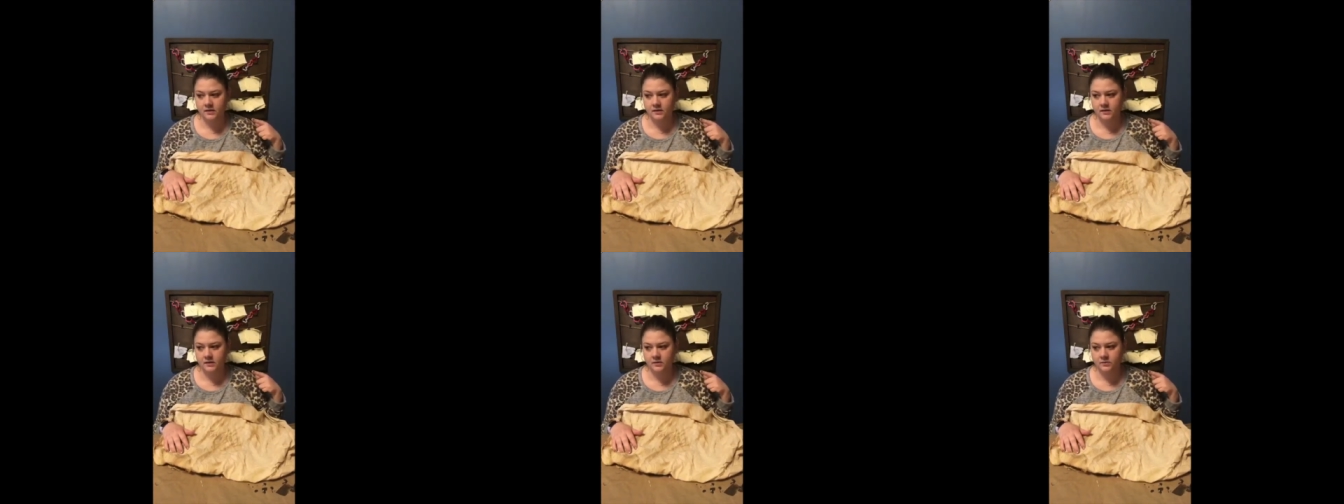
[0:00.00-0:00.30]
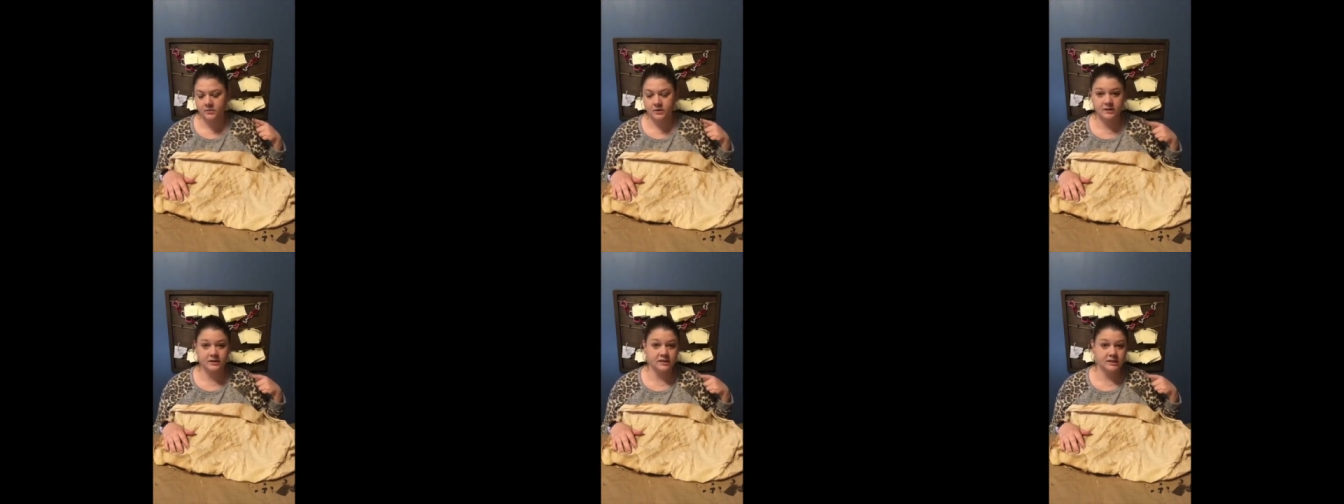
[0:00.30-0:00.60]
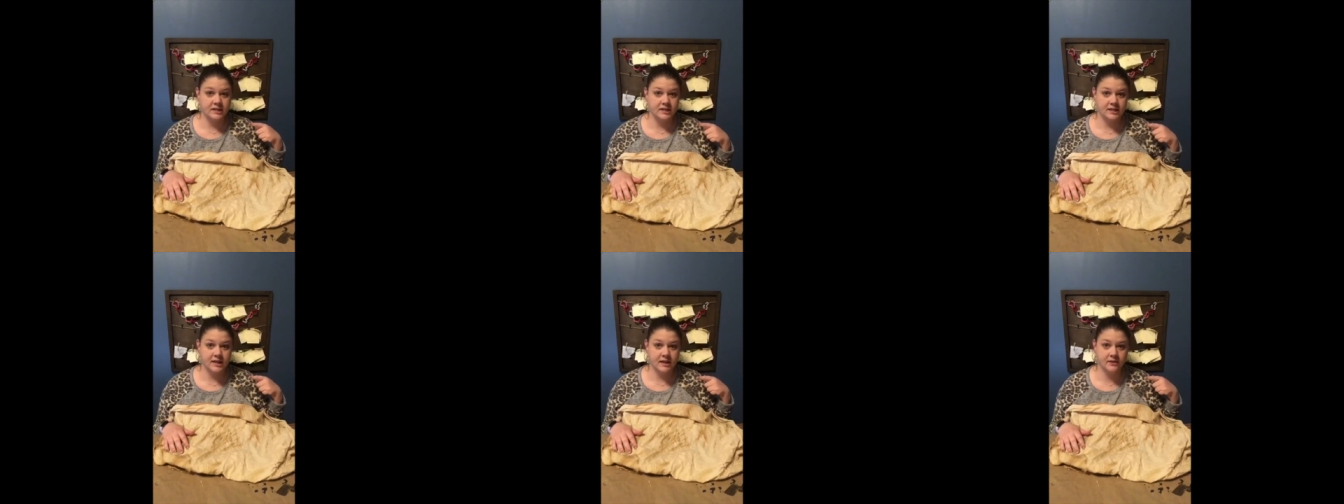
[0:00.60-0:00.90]
where the
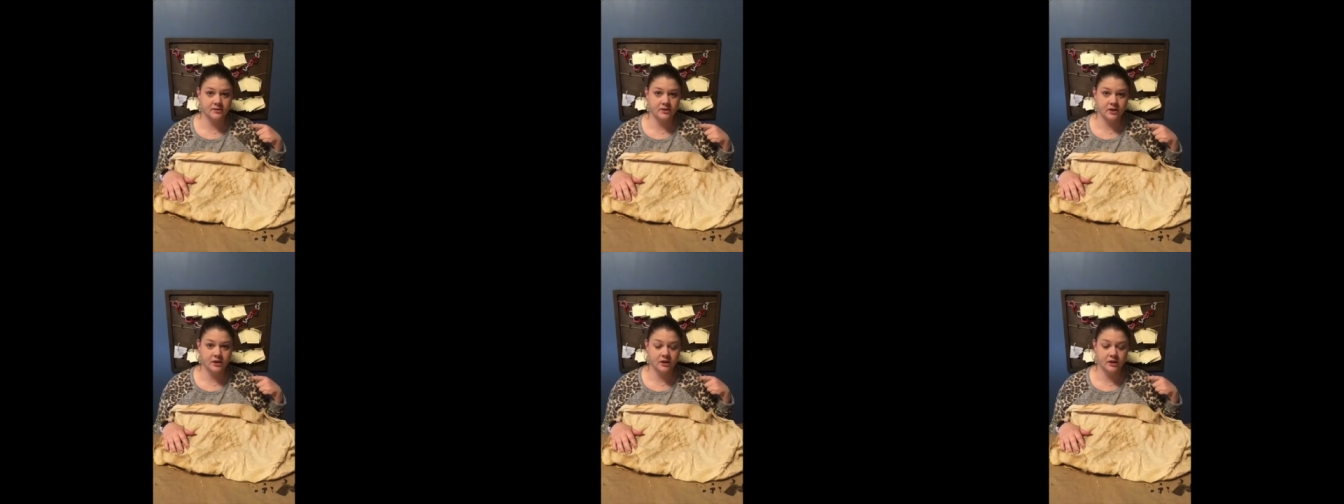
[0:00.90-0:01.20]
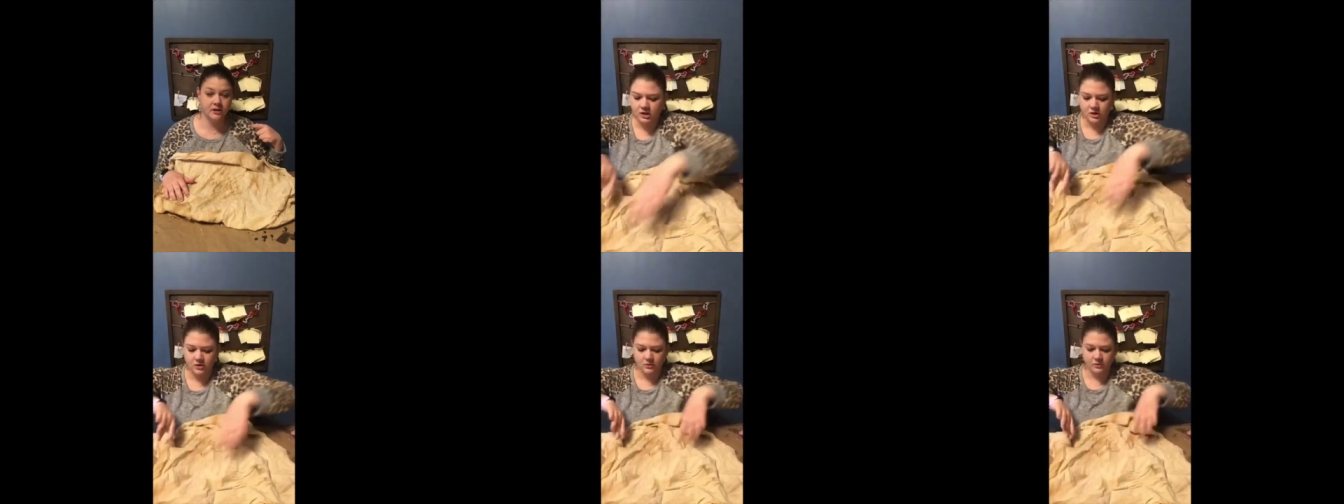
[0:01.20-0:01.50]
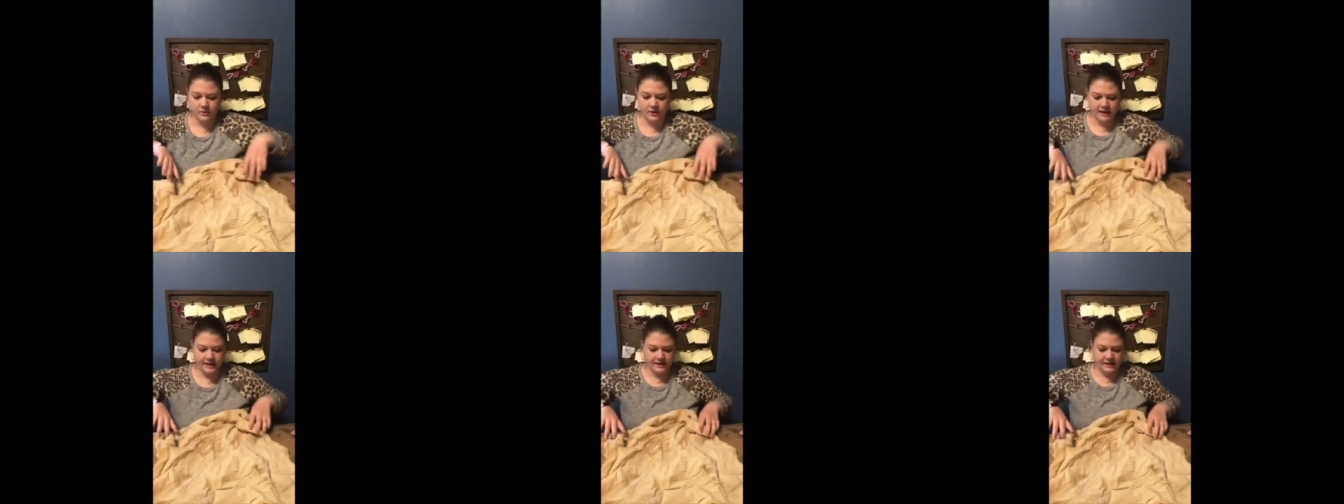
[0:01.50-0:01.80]
tea towels are.
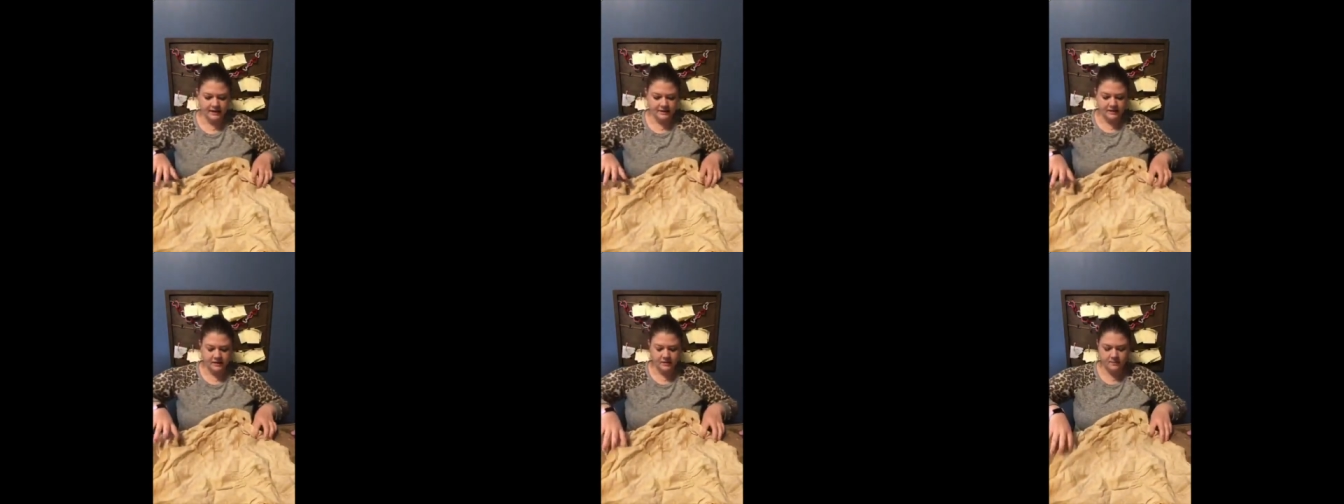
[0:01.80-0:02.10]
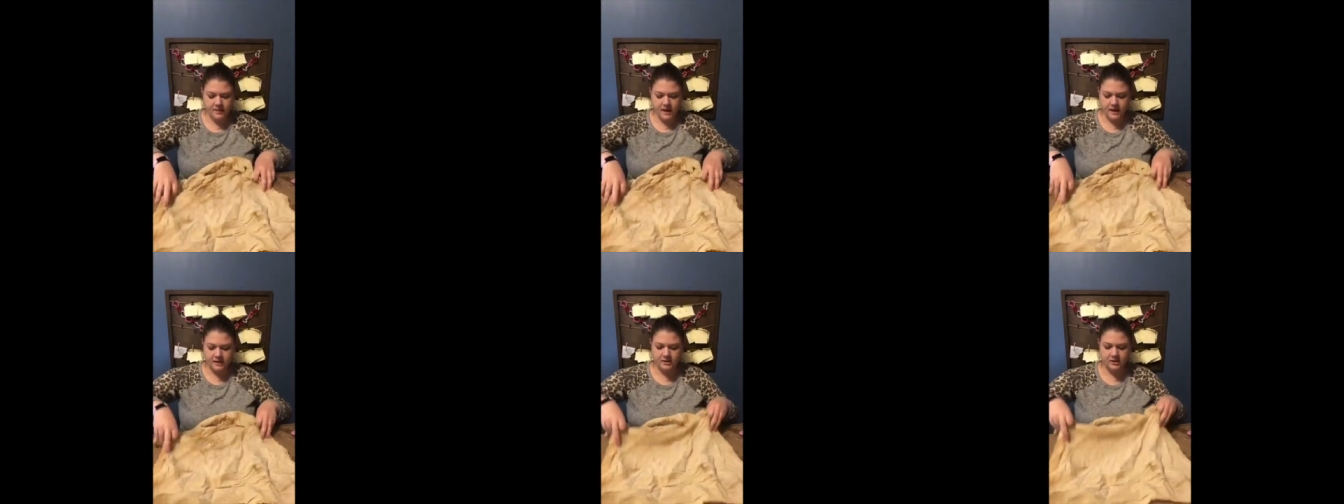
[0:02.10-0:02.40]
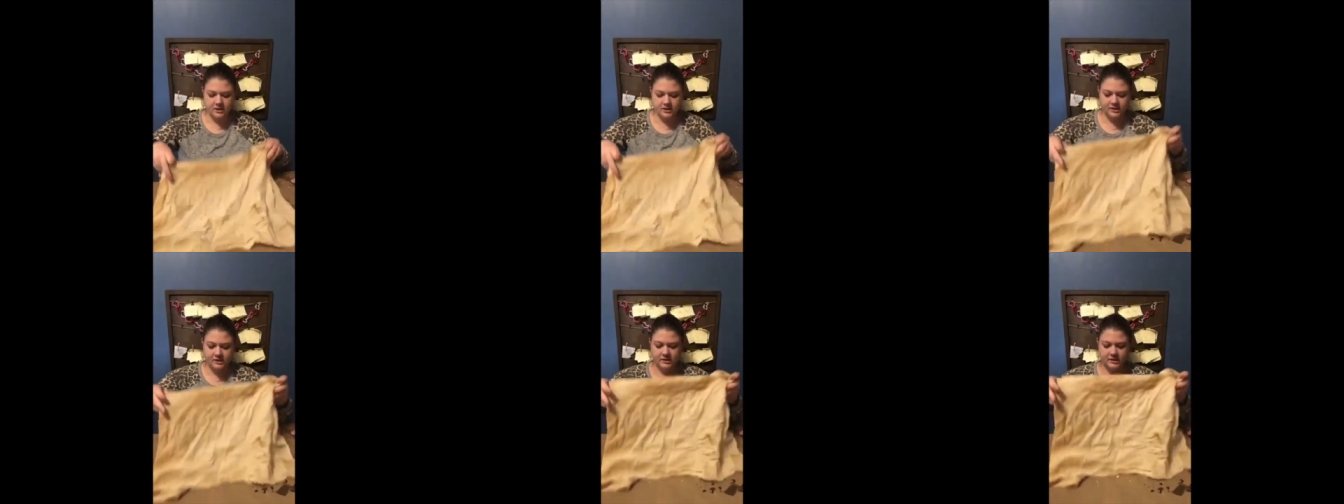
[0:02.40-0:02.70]
But when I get them, I
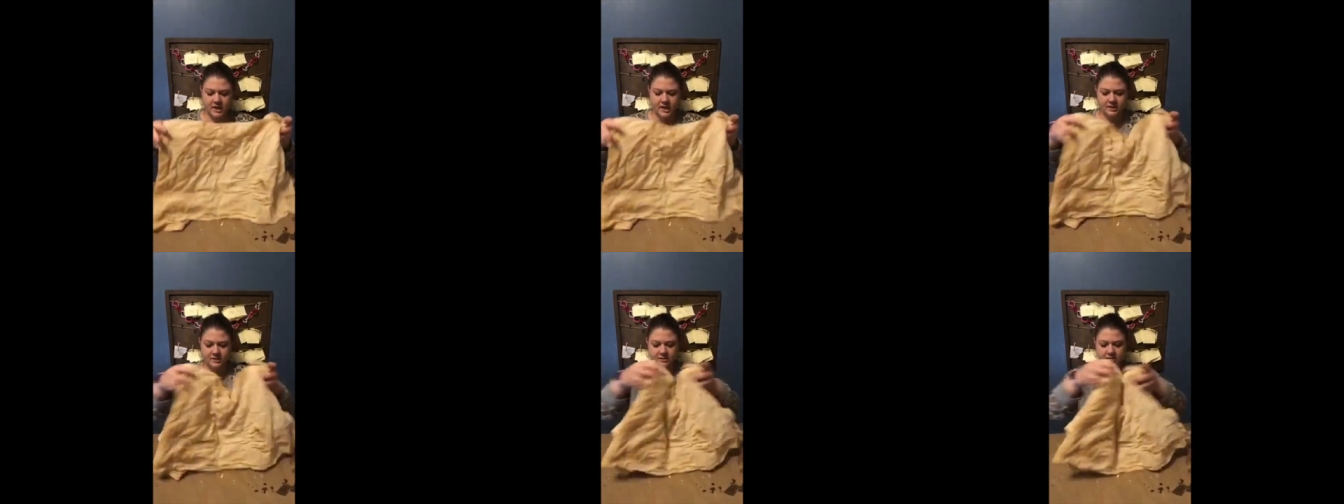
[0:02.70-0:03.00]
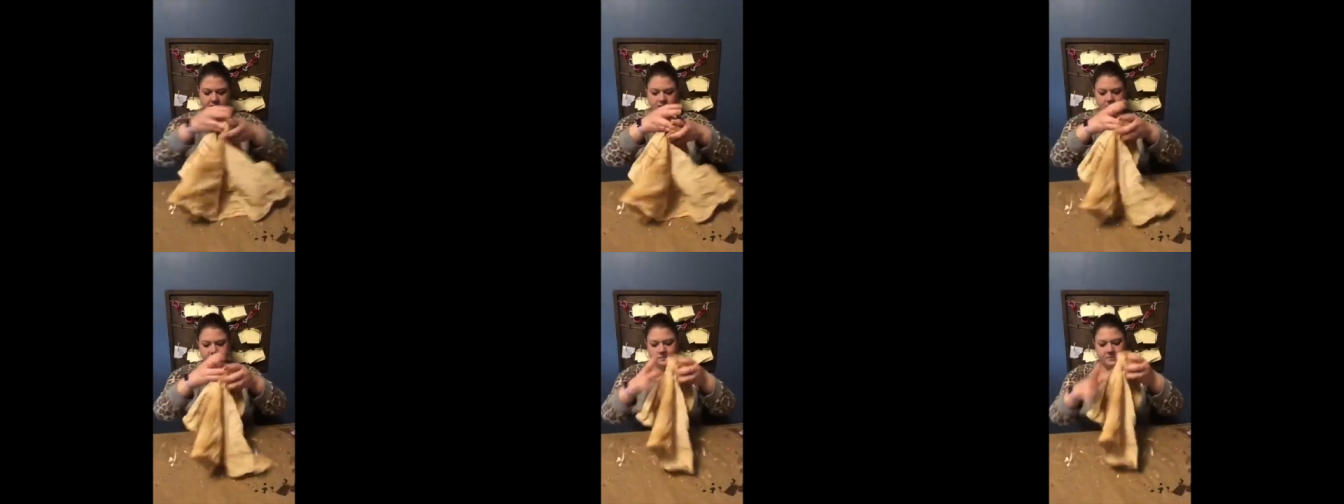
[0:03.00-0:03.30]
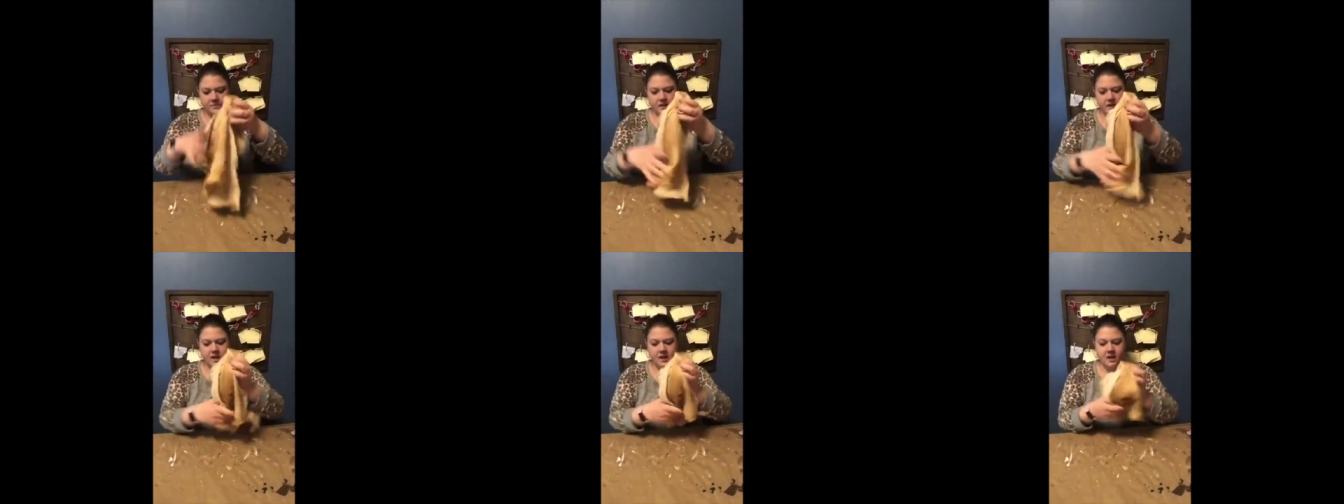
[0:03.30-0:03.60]
just take them,